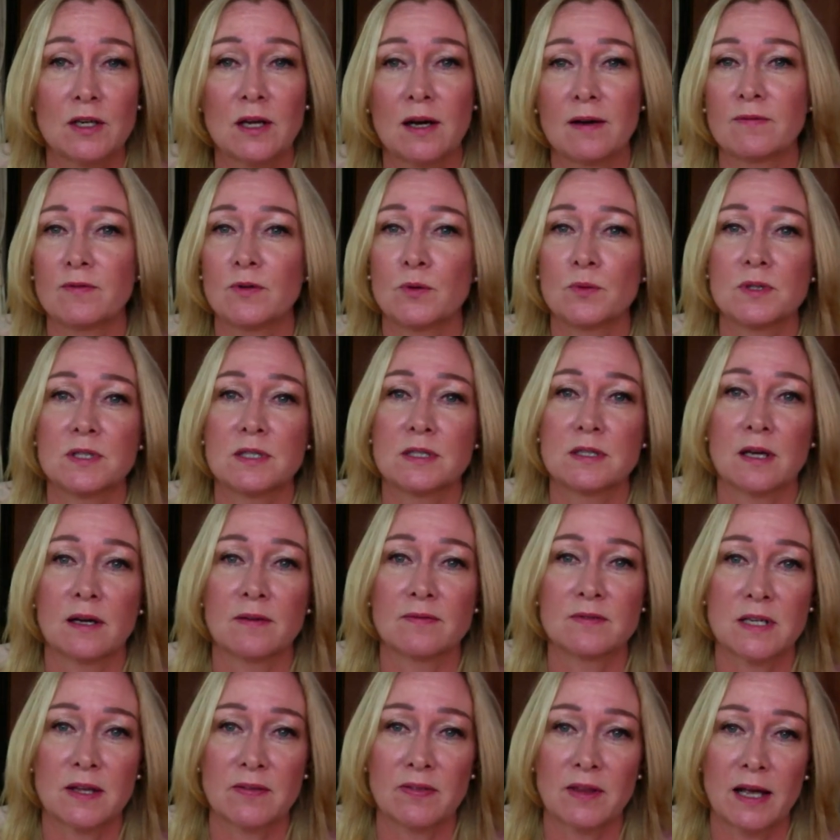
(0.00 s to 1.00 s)
I've
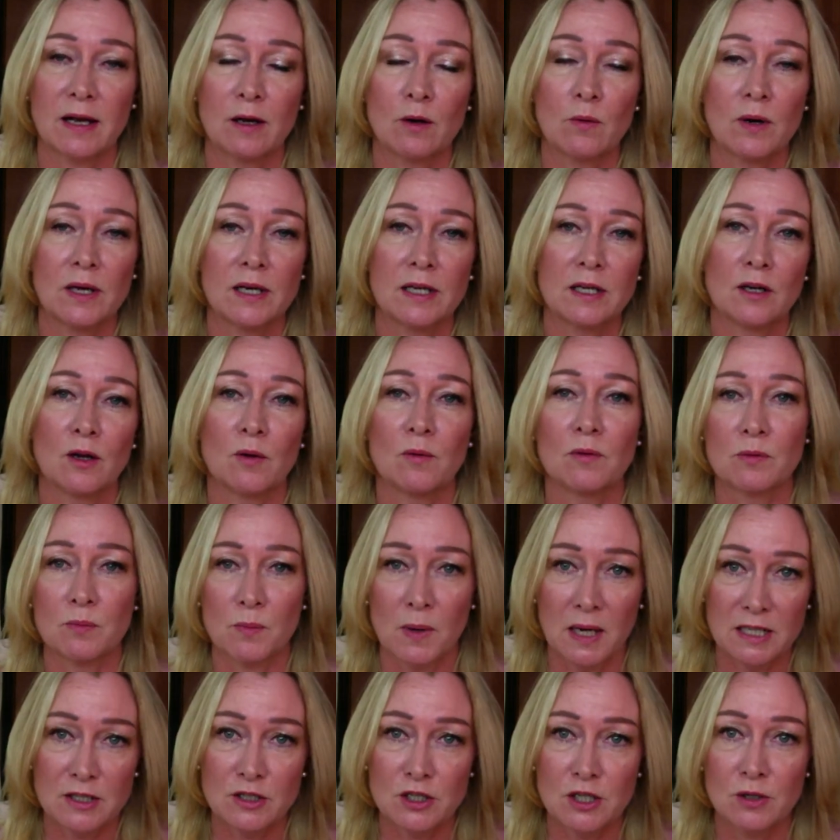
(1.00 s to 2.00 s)
done that quite a lot with
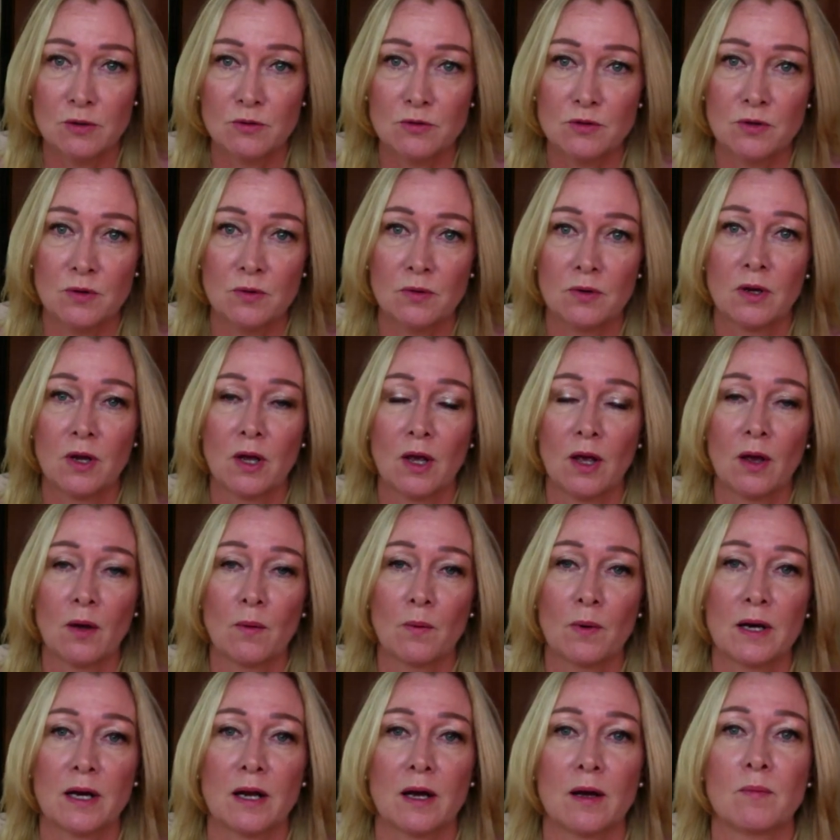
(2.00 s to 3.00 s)
my children
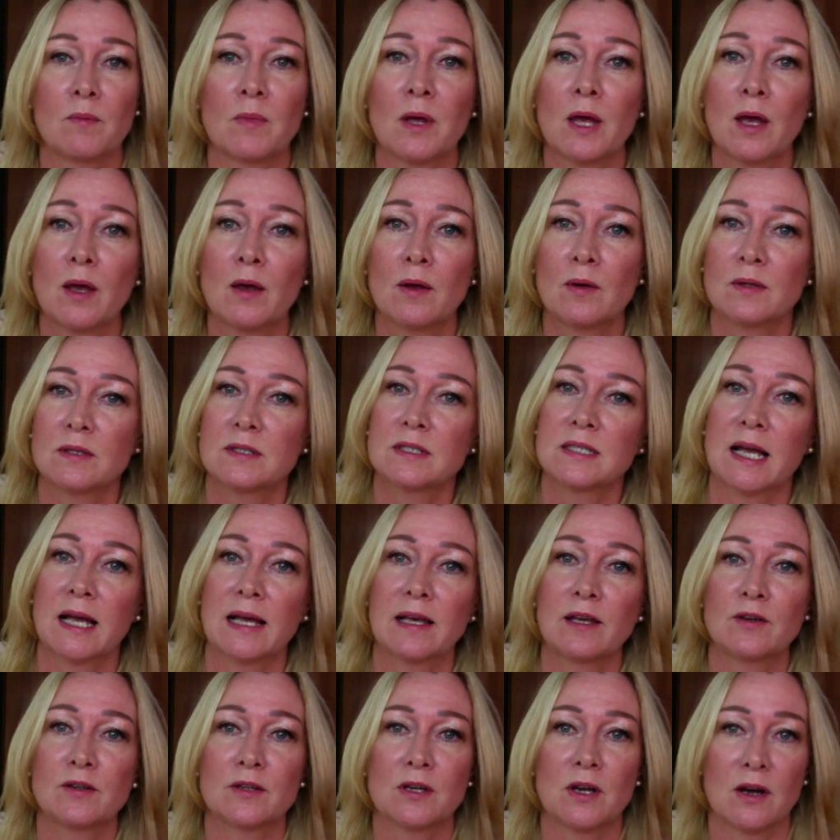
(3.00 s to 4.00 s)
when I'm
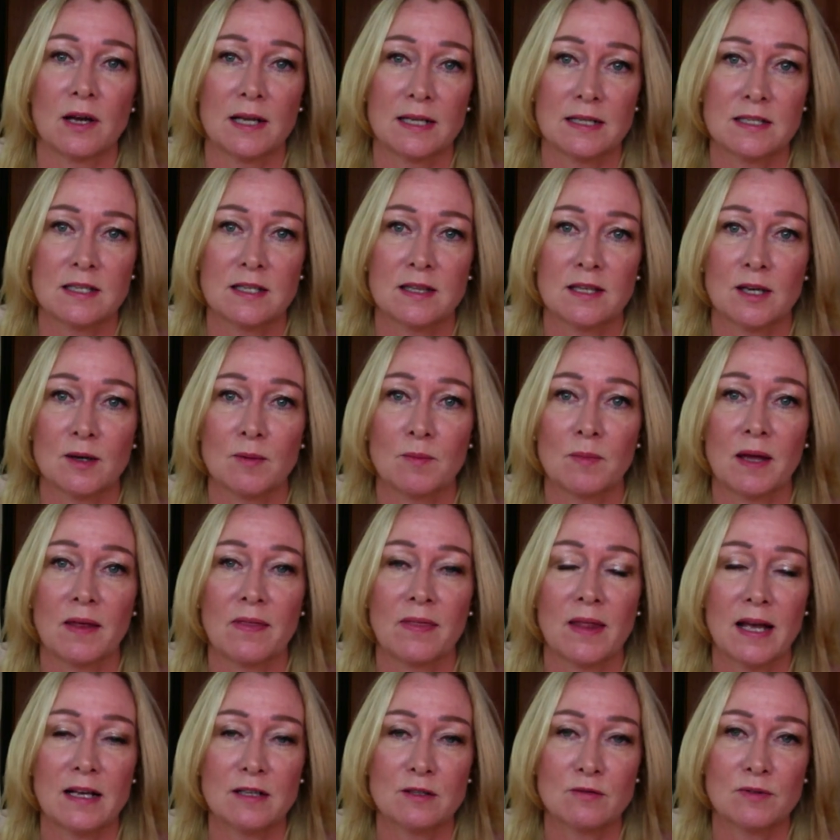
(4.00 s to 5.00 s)
saying goodnight to them, and
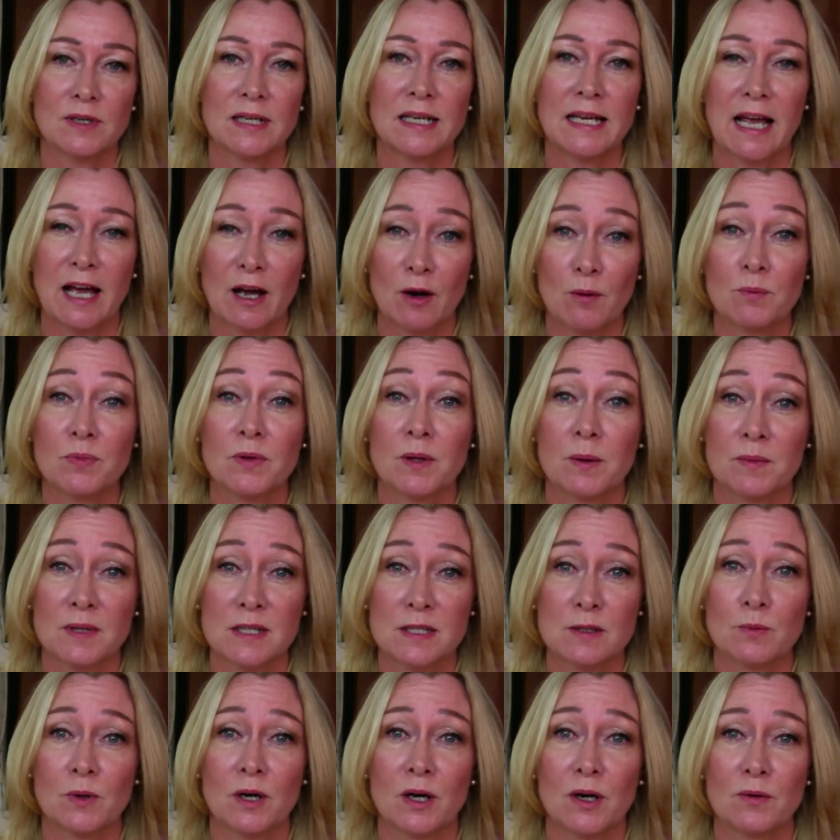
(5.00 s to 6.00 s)
that's really helped them
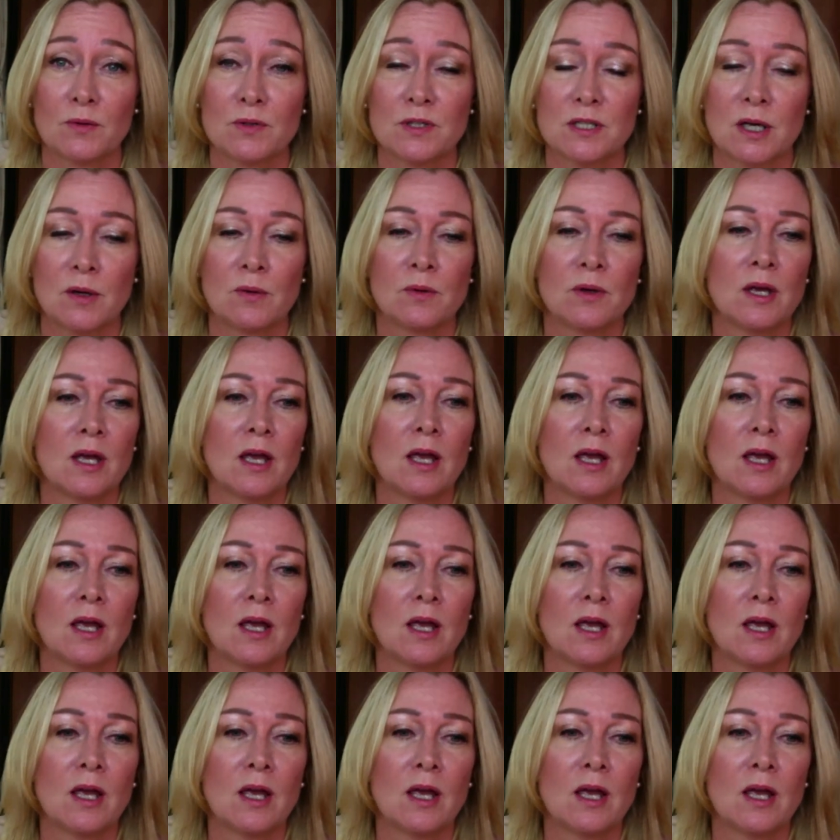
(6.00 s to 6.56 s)
as well. So